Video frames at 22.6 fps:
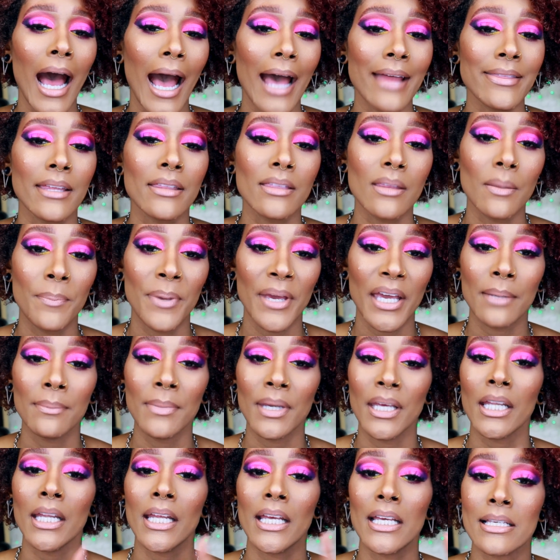I think the
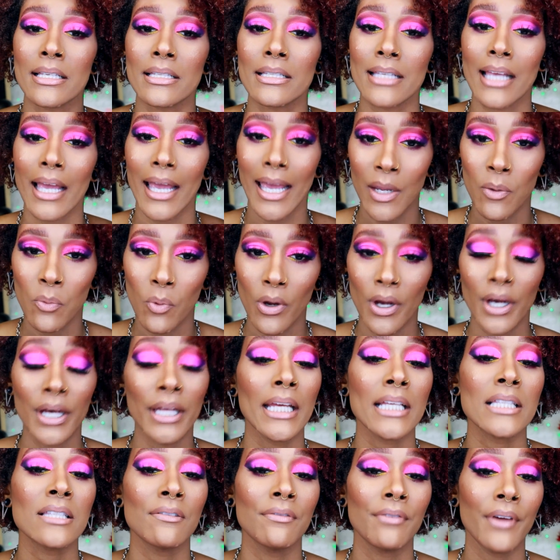pigment is A1.
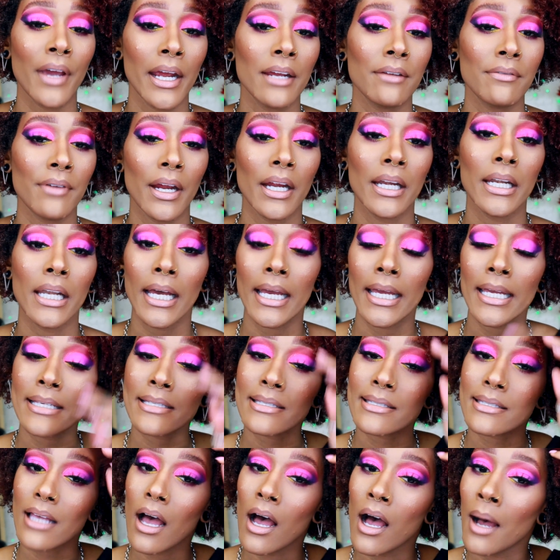It's very, very
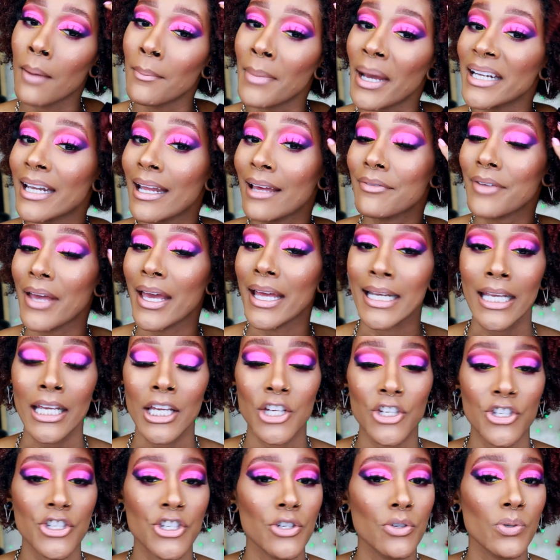nice. Um, I didn't have any
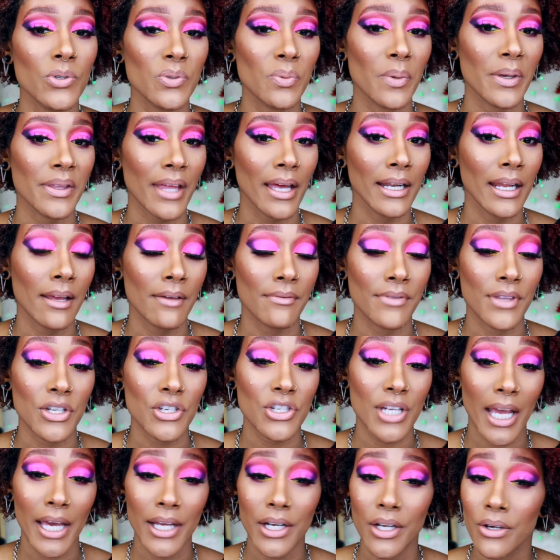issues with any of the
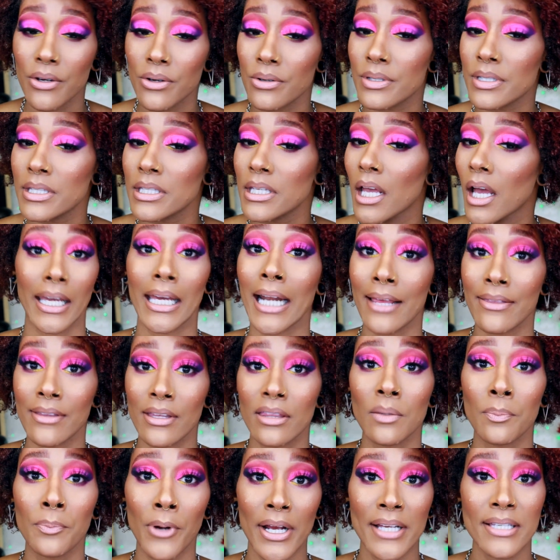shadows and I think
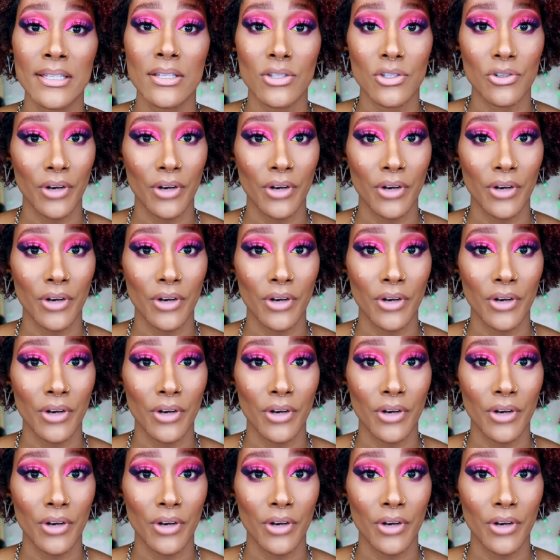the price is